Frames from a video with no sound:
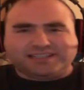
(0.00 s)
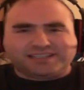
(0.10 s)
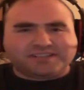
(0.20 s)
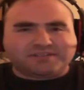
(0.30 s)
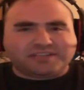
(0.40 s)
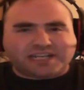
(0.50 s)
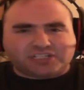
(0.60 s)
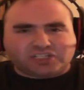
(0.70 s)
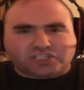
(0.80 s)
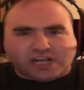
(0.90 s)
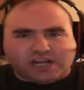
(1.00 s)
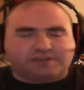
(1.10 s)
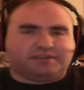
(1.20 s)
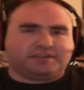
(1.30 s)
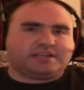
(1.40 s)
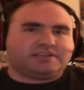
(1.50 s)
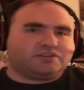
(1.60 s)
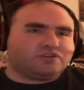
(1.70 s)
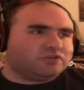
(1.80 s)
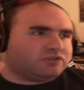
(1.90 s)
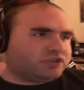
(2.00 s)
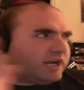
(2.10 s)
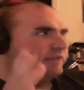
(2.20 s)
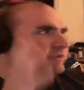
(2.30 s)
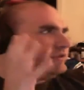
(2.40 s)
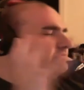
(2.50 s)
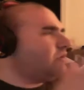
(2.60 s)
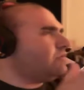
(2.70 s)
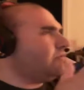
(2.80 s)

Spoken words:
this is something a child, like, your childish